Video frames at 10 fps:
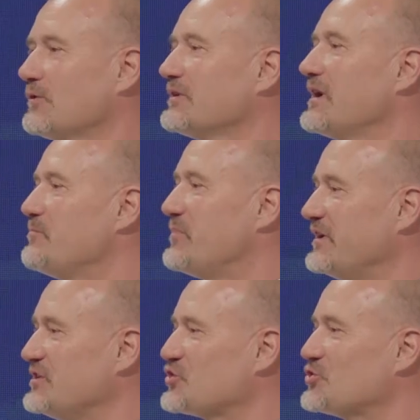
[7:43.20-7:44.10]
time, I'm
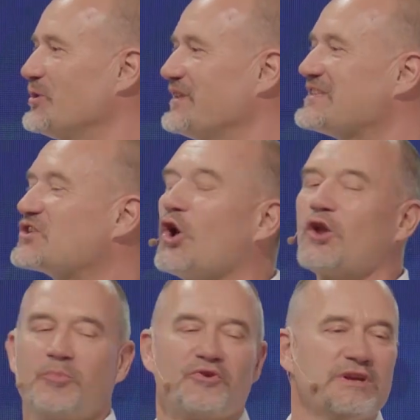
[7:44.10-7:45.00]
pretty sure in this
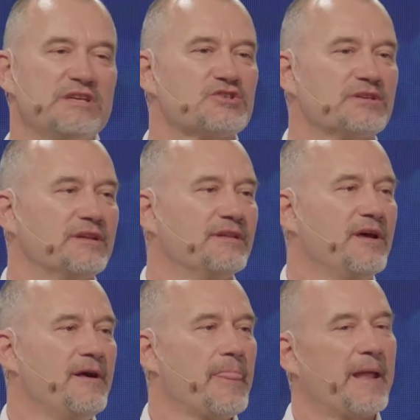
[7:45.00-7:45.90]
collaboration,
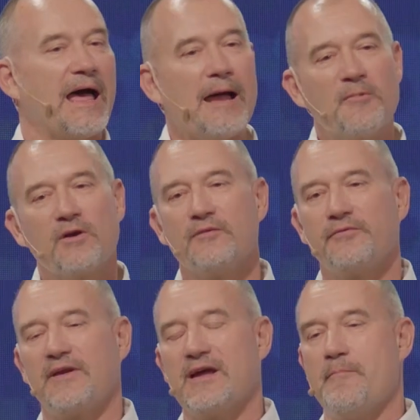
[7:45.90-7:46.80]
that I'm going to
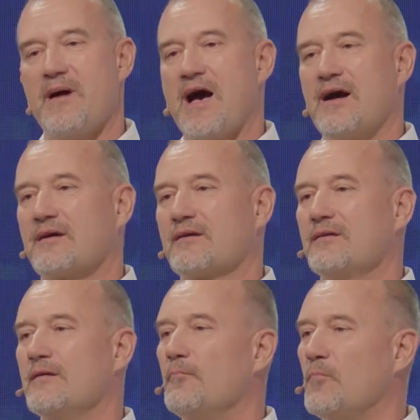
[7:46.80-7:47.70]
fly back
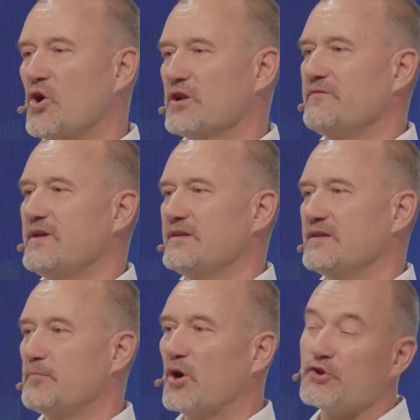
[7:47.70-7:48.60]
motivated
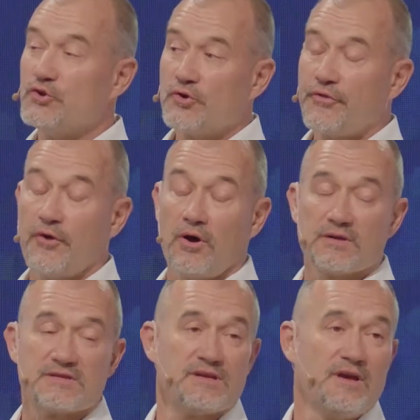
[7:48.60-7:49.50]
about your
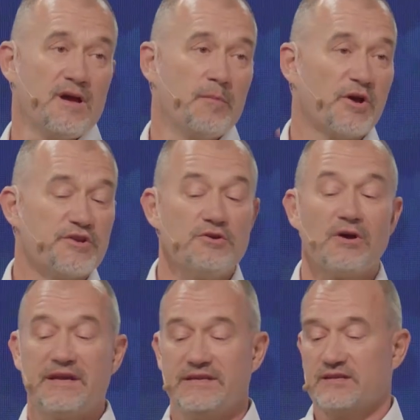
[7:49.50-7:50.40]
thoughts, about your
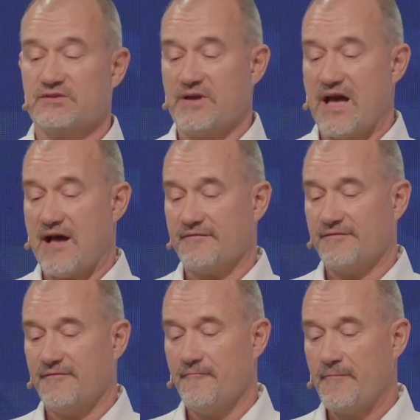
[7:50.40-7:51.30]
ideas you have.
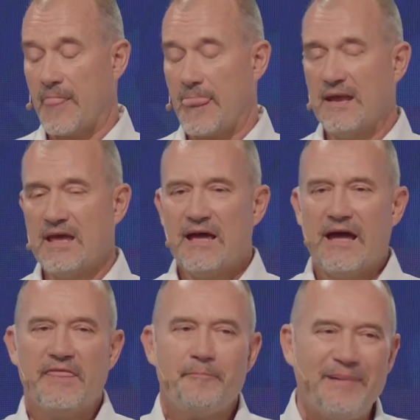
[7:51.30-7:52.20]

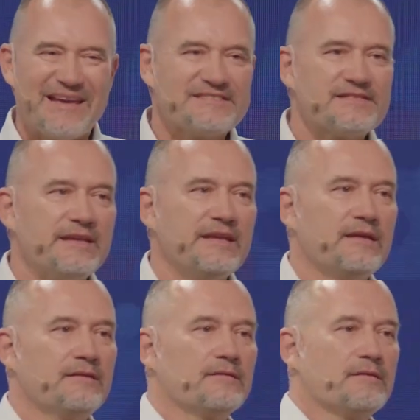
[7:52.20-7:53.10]
And the best
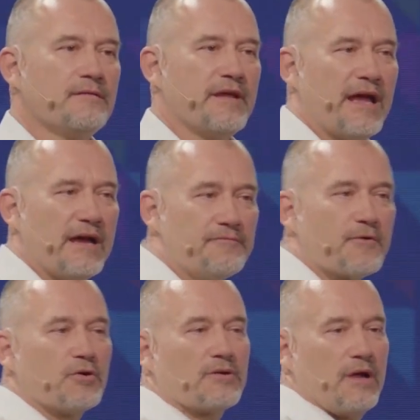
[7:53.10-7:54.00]
thing that I
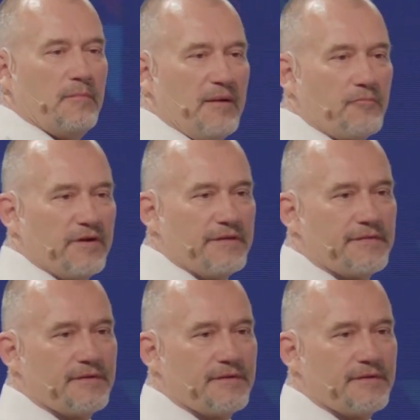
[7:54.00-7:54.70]
could come up with